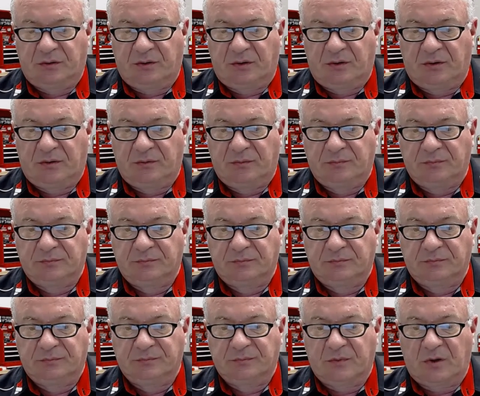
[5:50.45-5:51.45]
um,
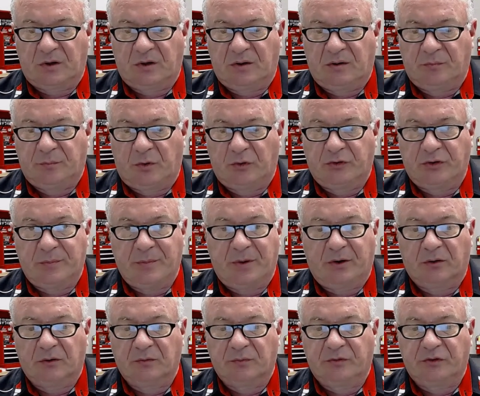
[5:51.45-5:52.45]
a,
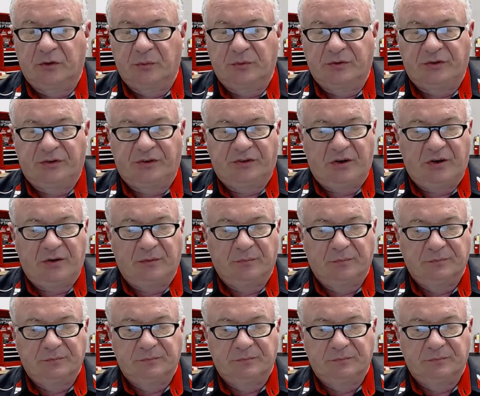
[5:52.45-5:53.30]
multimeter and see what you see.